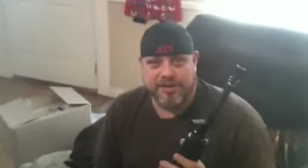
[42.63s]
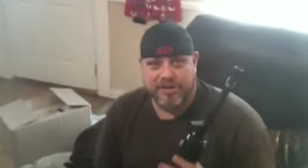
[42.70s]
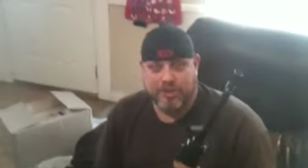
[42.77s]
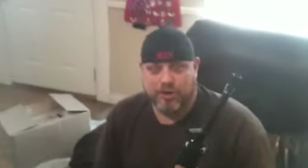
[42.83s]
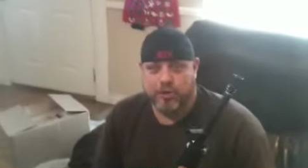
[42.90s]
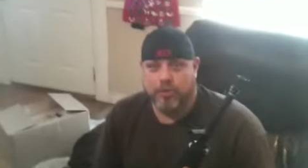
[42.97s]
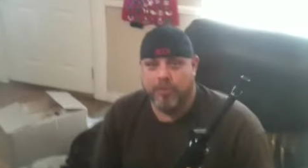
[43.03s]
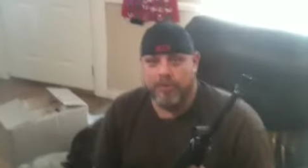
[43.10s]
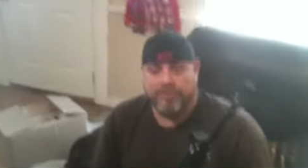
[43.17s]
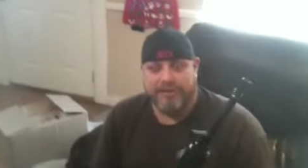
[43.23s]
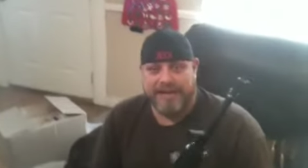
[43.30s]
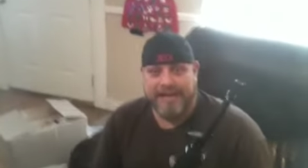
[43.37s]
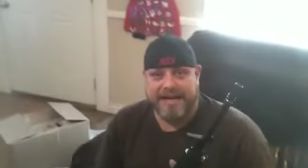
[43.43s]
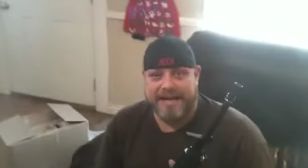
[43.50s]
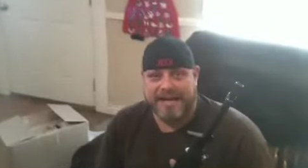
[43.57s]
that you will
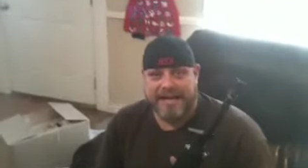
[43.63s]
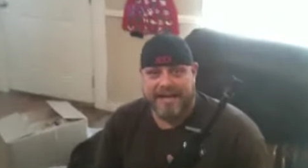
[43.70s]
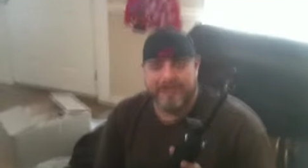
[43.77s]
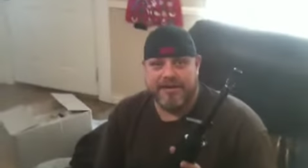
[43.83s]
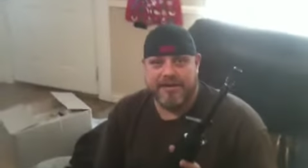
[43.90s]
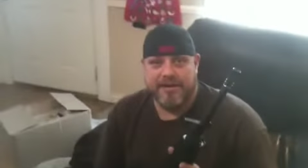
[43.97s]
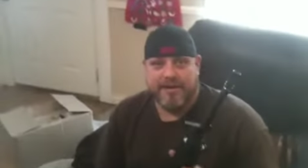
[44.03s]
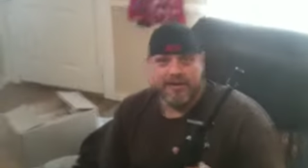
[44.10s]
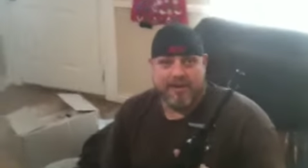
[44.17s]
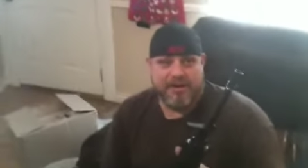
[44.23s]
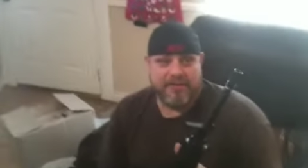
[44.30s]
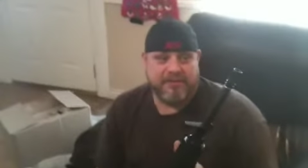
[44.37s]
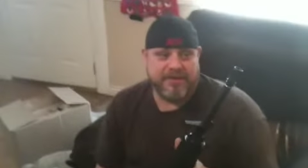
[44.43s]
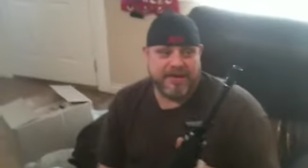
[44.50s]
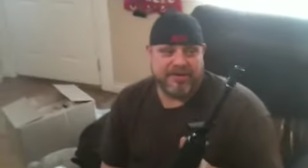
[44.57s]
need again
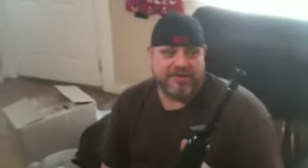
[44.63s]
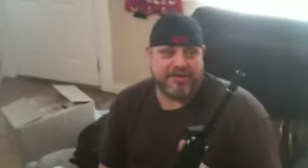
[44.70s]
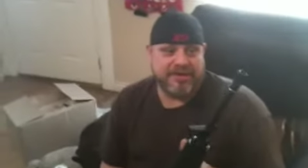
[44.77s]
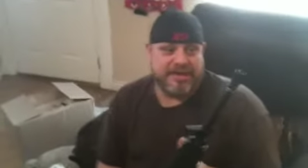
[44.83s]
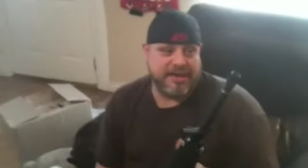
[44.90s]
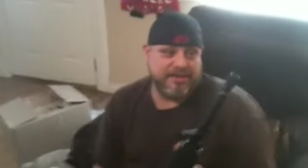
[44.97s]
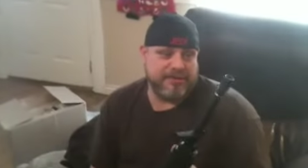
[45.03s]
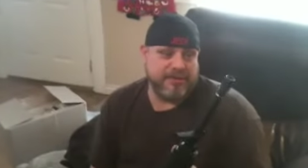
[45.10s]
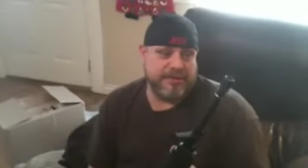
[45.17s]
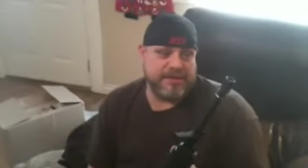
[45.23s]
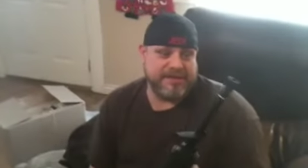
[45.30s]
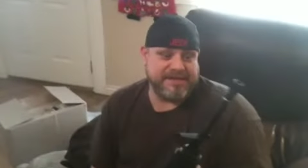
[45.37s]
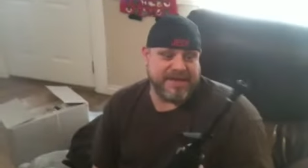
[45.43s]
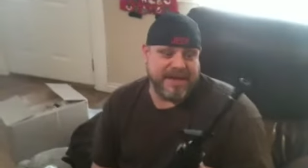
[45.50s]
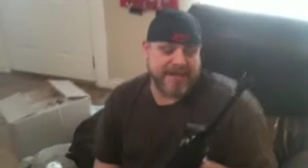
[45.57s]
eventually if you
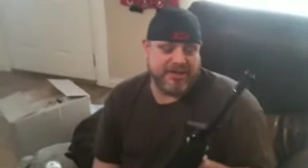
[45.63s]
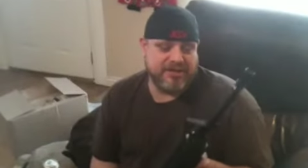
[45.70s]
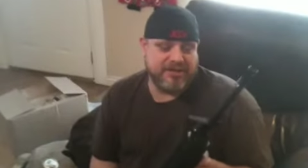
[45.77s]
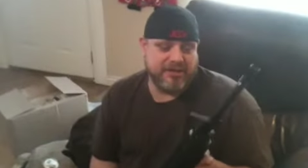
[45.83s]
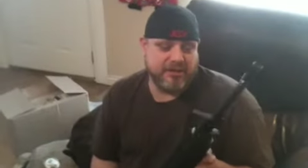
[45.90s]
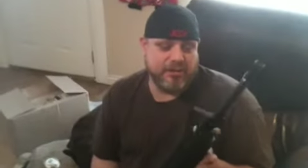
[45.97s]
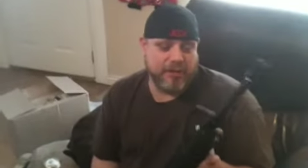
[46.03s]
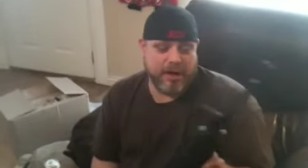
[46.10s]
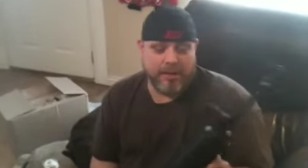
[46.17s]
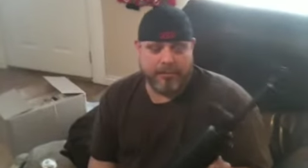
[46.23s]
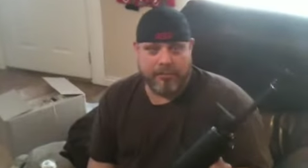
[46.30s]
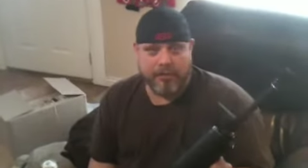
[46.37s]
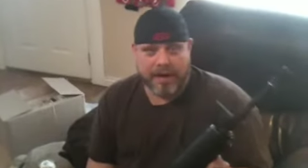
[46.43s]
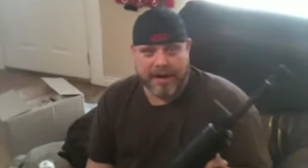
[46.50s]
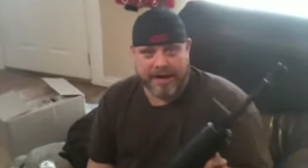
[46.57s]
decide to
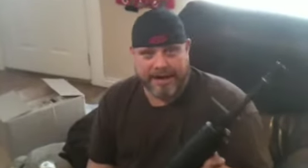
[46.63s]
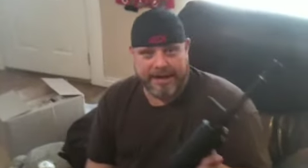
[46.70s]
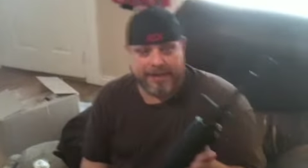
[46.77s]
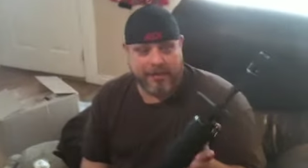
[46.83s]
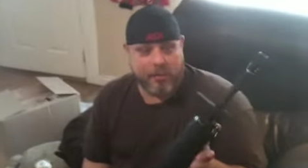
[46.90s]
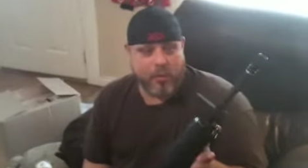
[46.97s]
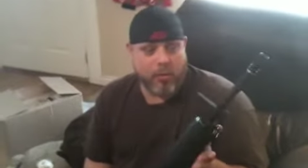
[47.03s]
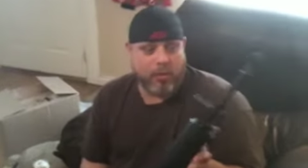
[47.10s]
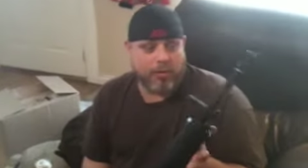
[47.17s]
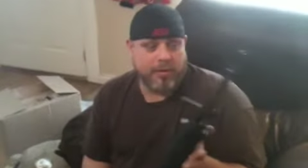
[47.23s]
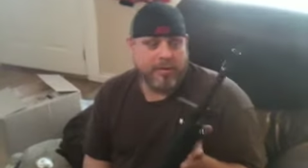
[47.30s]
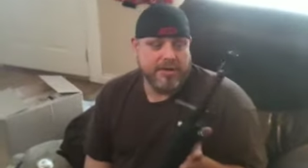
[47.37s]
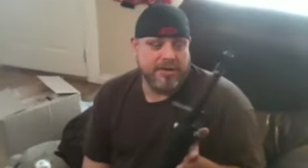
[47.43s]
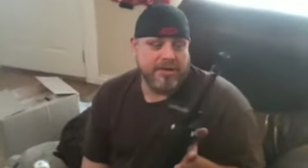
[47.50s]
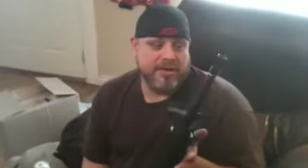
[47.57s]
upgrade it or
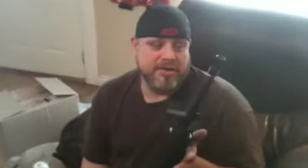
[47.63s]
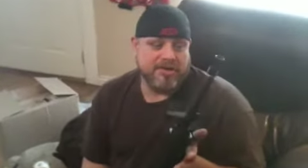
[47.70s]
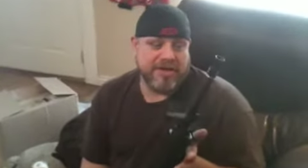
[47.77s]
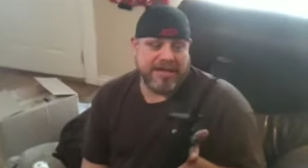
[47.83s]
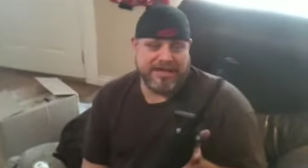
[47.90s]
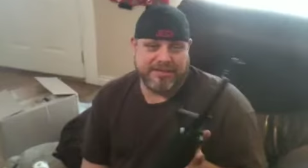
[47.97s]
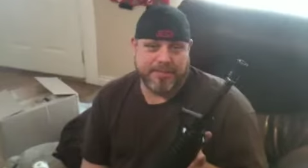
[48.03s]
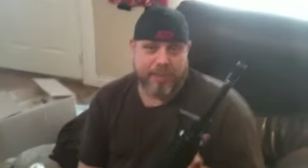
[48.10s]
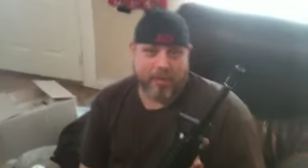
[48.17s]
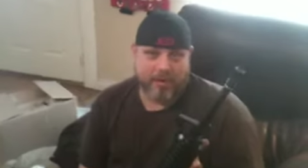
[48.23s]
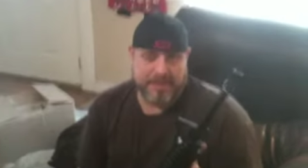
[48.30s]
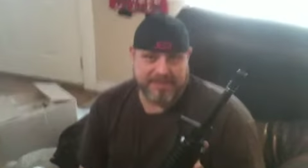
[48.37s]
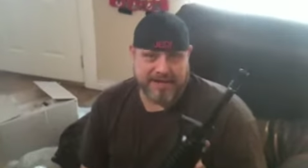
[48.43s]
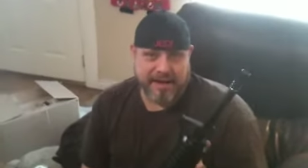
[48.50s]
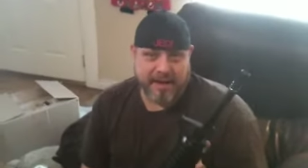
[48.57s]
change
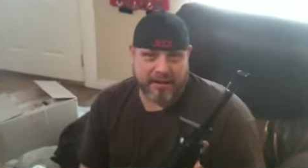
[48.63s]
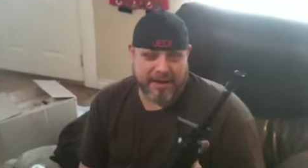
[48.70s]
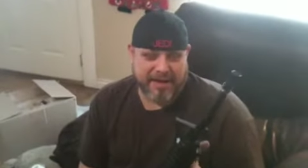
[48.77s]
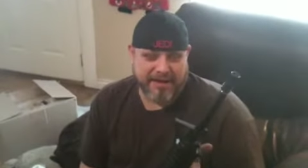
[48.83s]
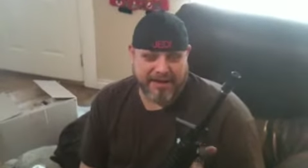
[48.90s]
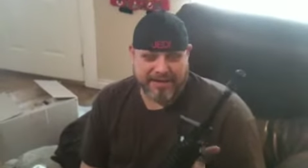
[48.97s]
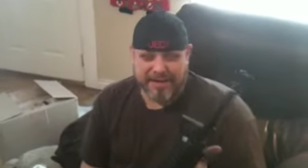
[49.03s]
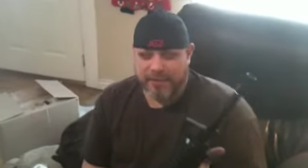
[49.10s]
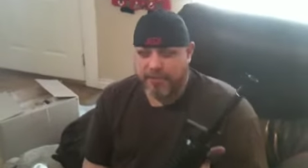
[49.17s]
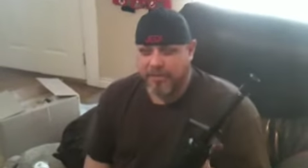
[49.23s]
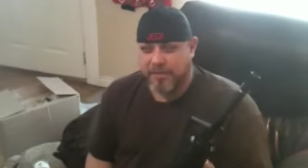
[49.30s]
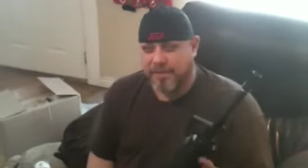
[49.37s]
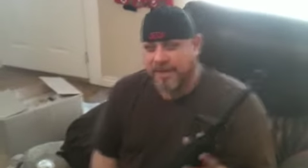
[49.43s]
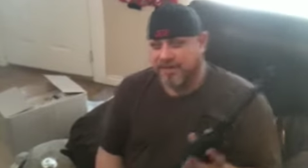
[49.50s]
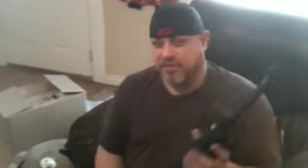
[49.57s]
parts out. I think they run
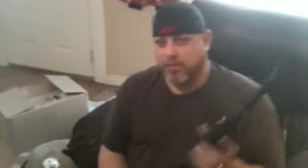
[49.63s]
about